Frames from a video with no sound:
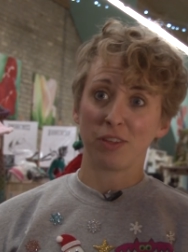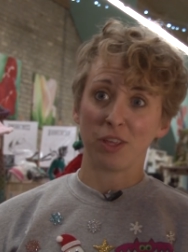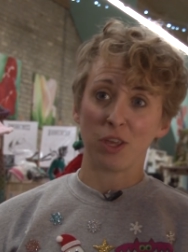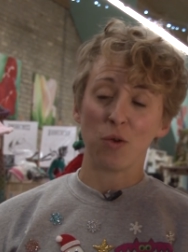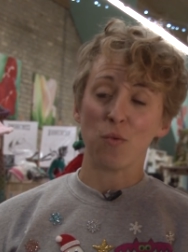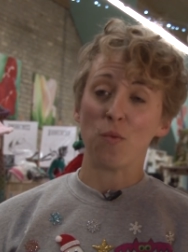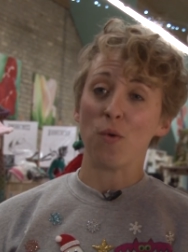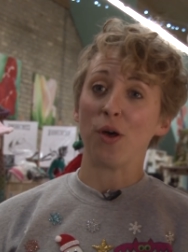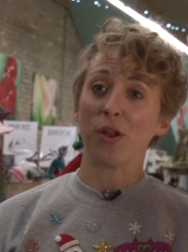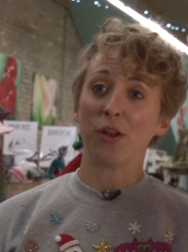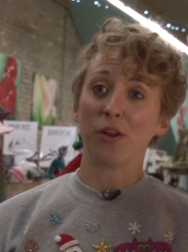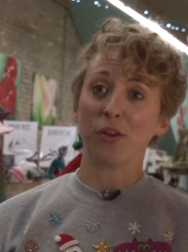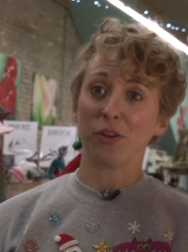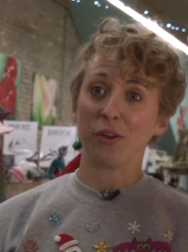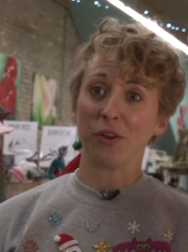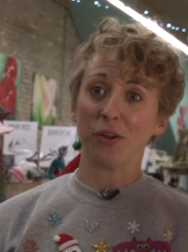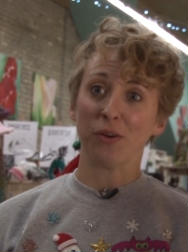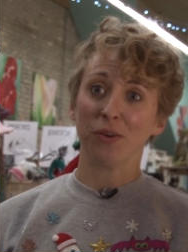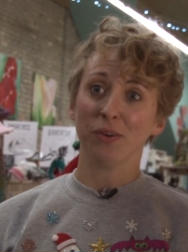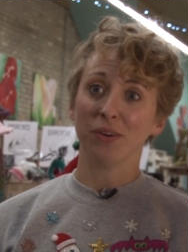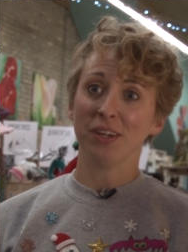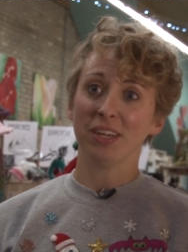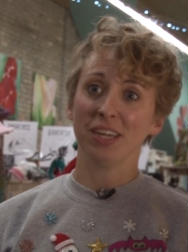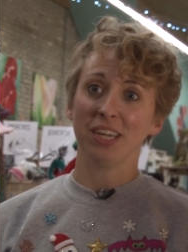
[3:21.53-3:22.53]
that you want to
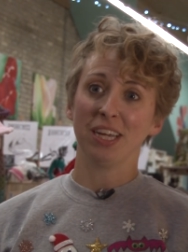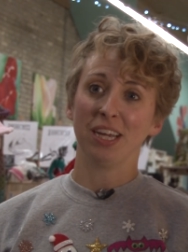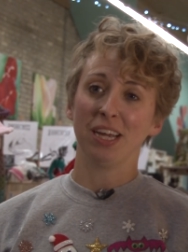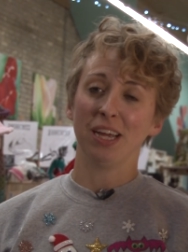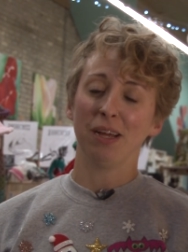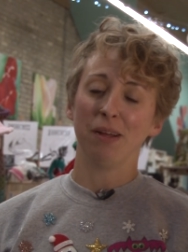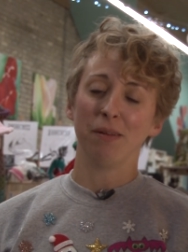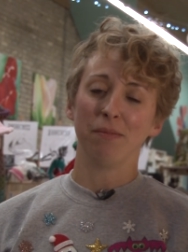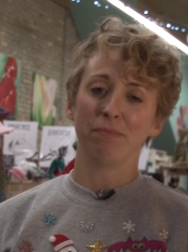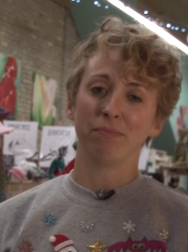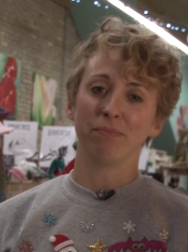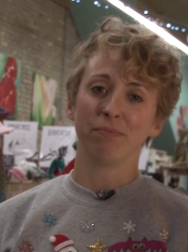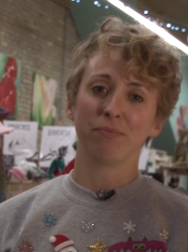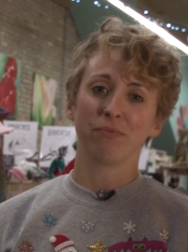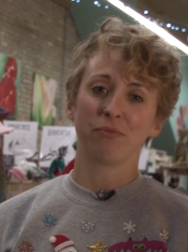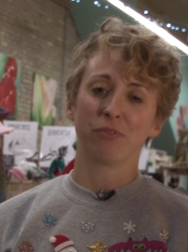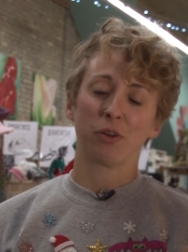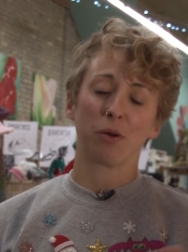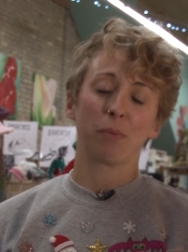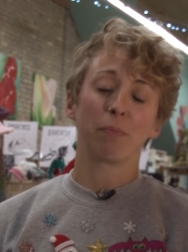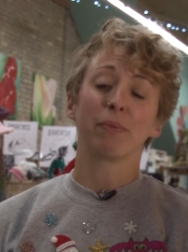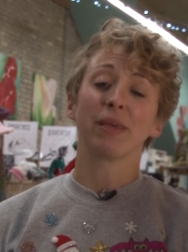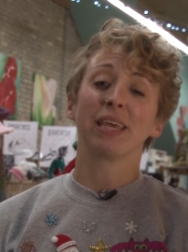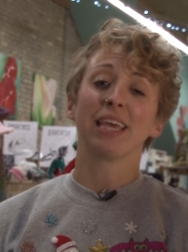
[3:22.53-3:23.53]
do. Um,
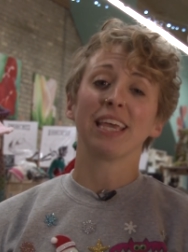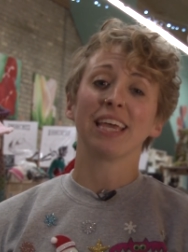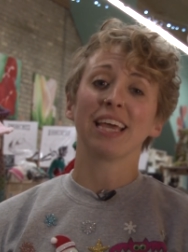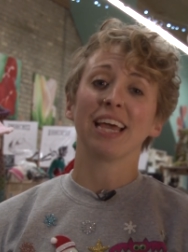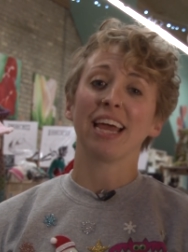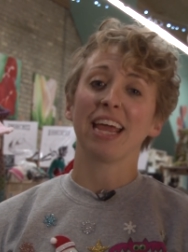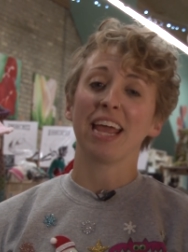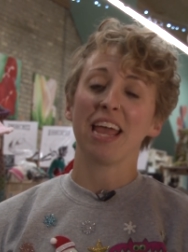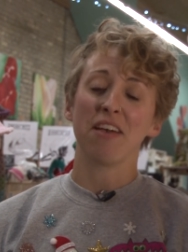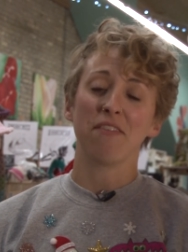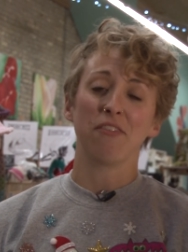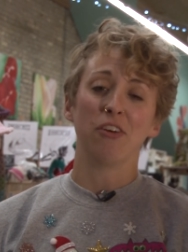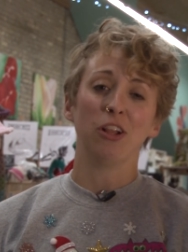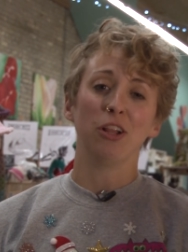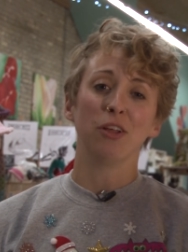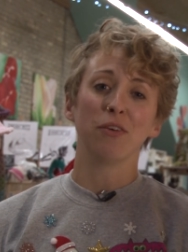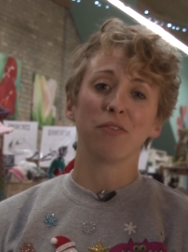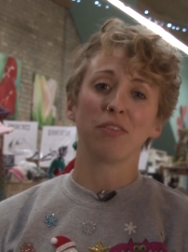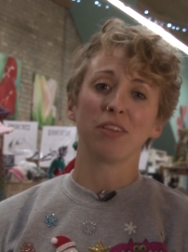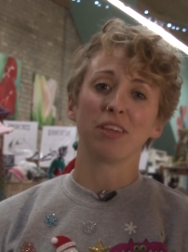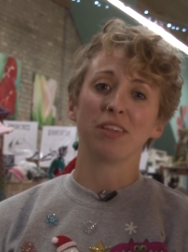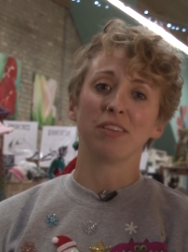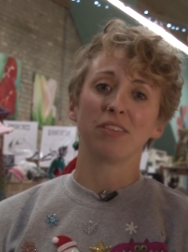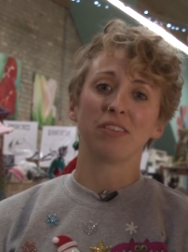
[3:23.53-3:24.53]
for me, I have
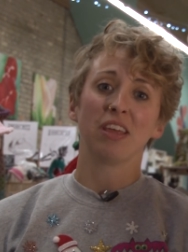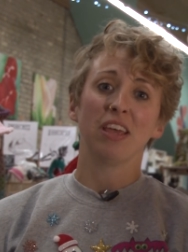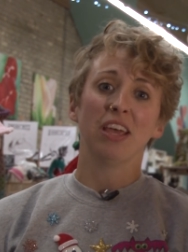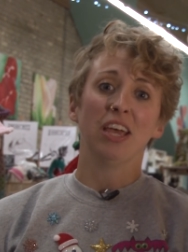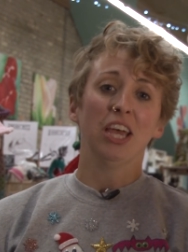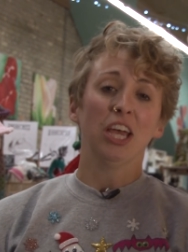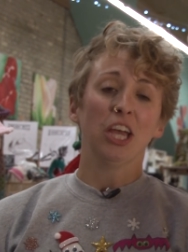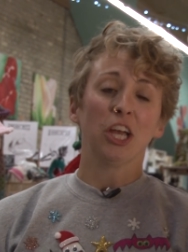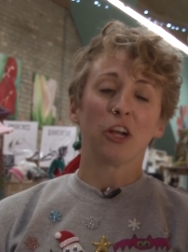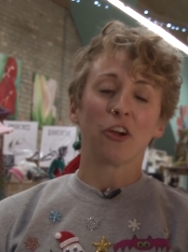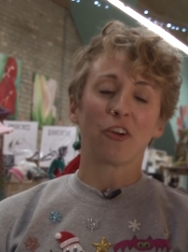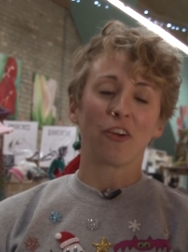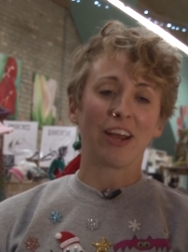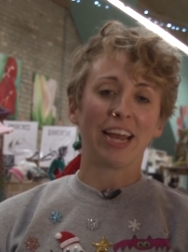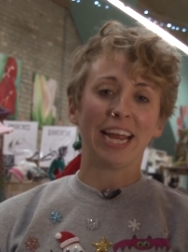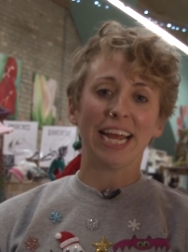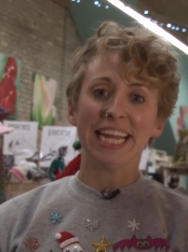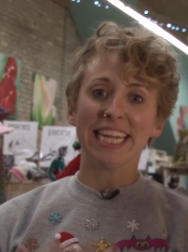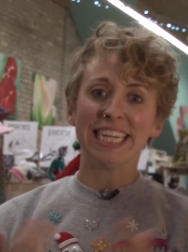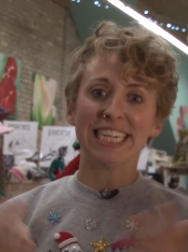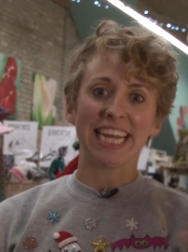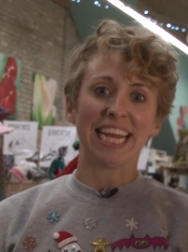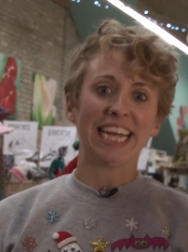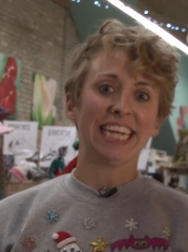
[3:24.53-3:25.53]
all of these
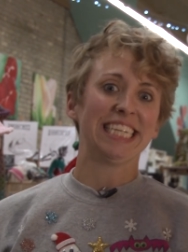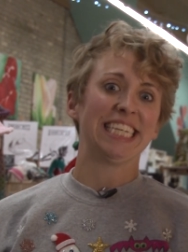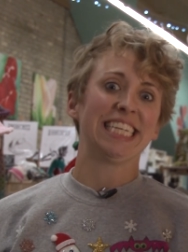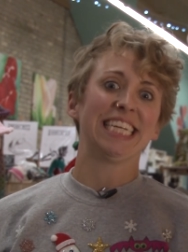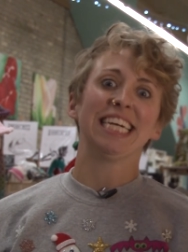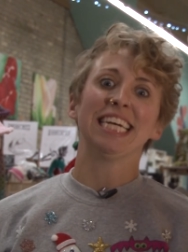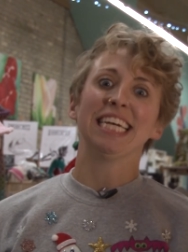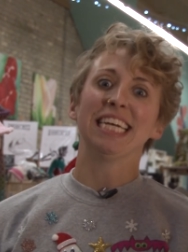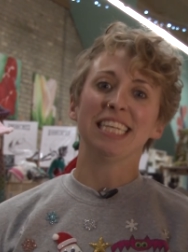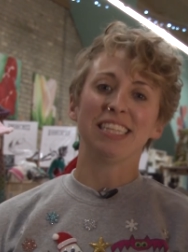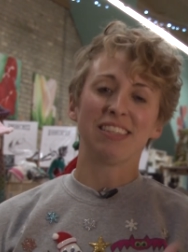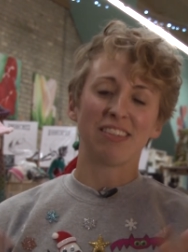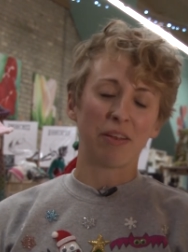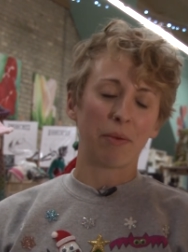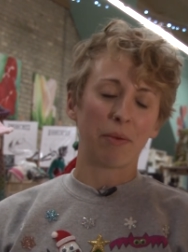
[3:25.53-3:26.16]
grand ideas